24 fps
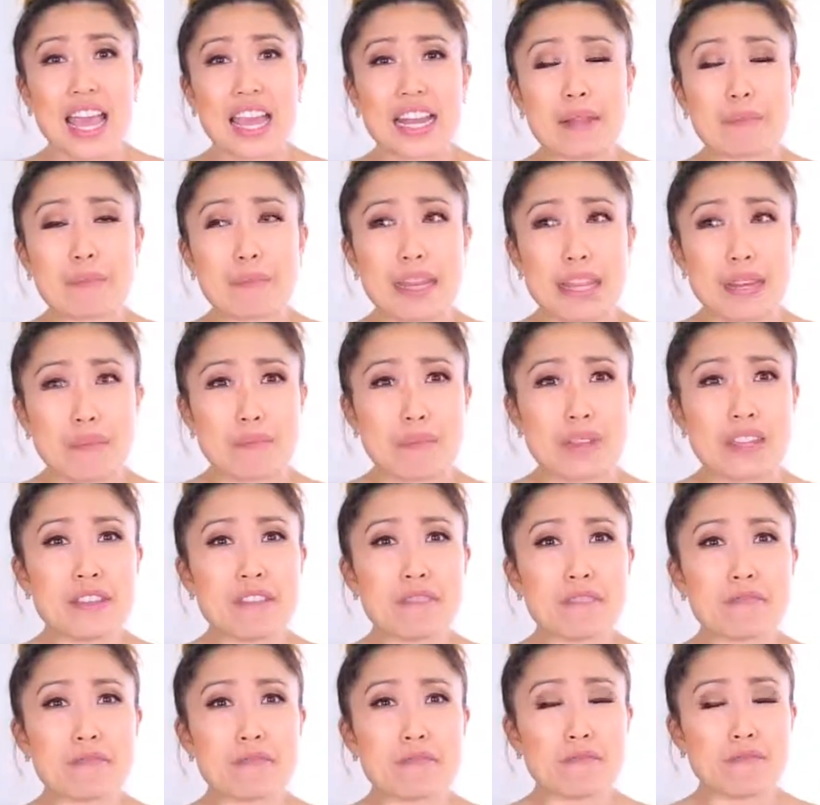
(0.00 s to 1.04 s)
And it made
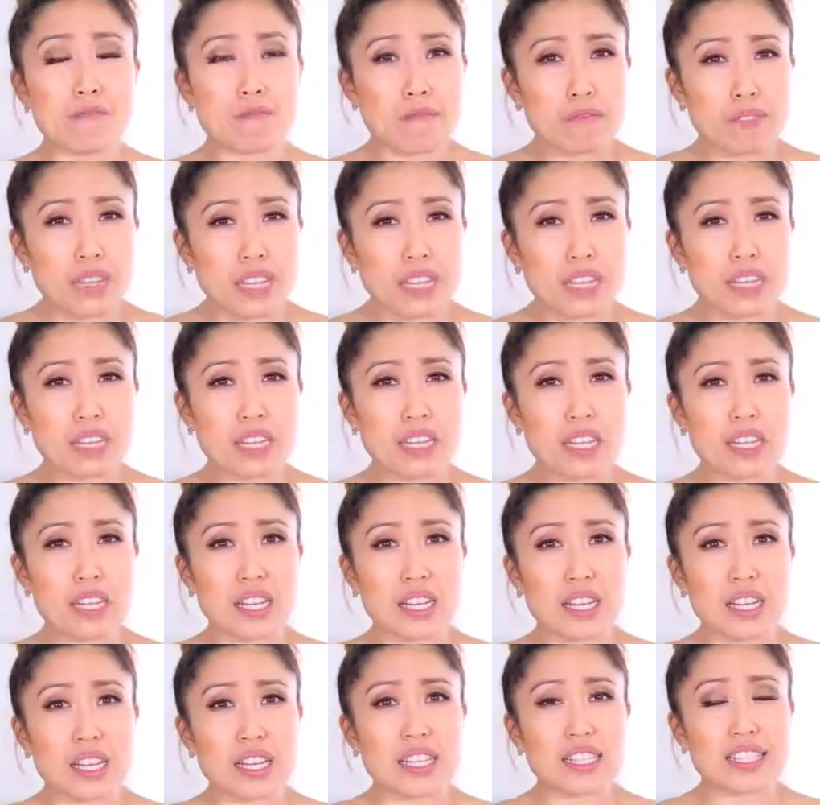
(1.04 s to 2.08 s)
me really
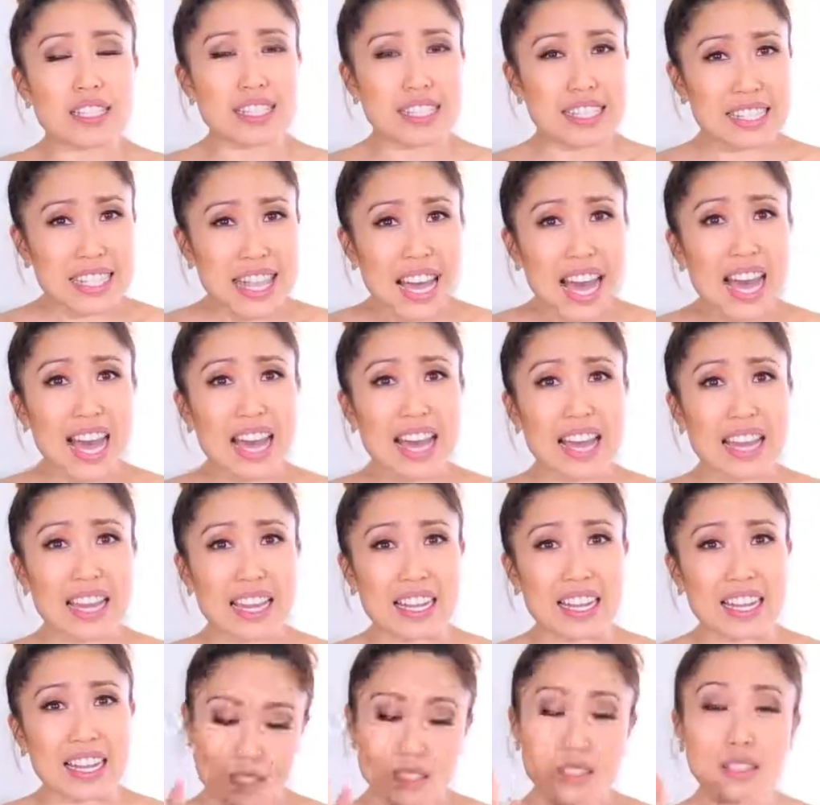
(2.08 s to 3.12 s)

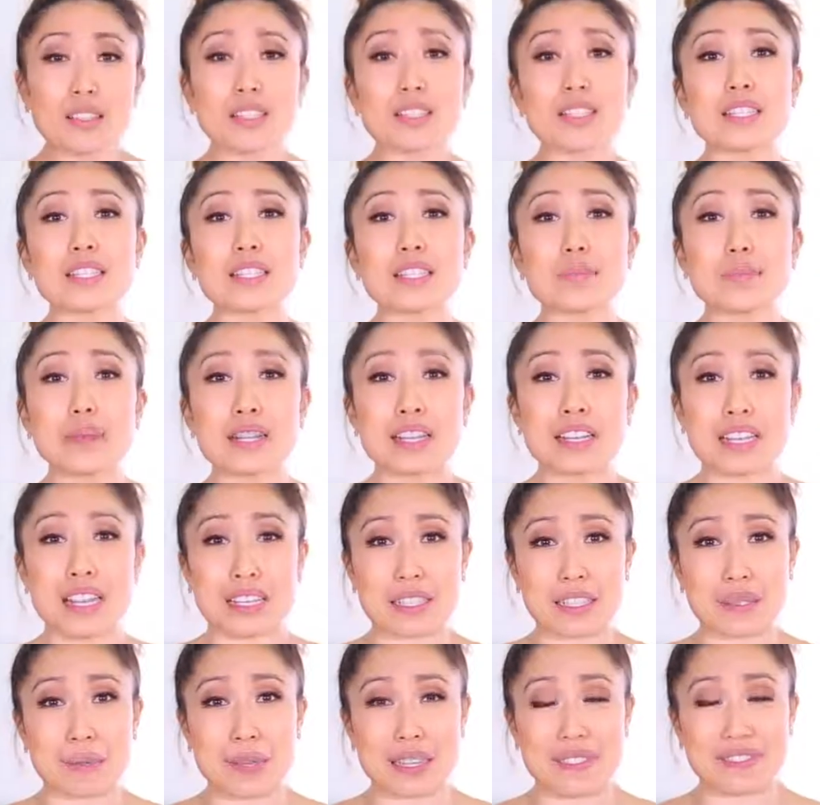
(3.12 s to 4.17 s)
sad. So this is a big
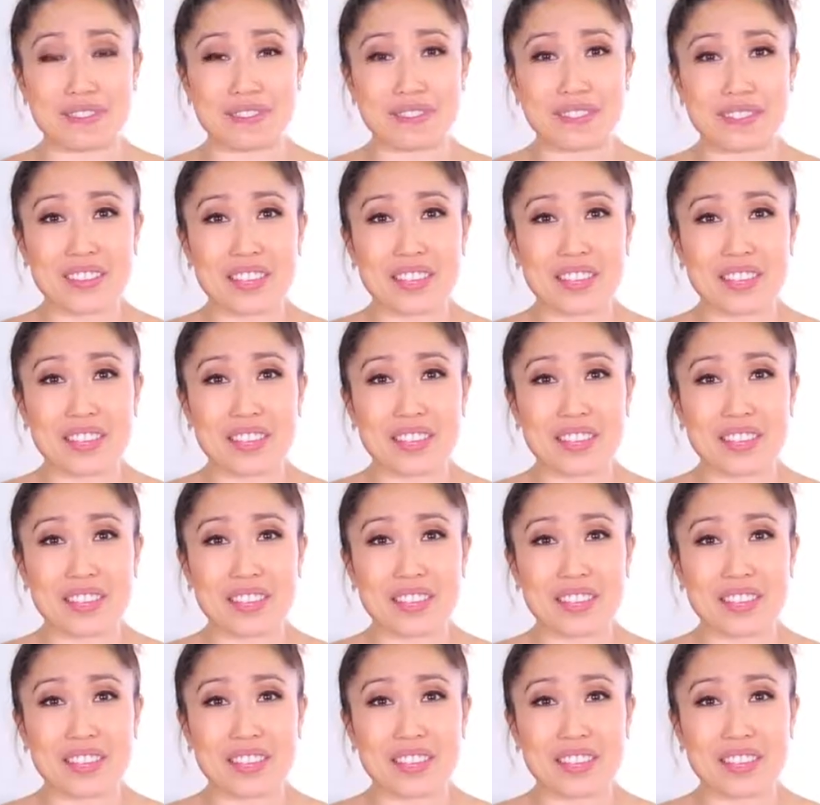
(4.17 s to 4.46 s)
announcement.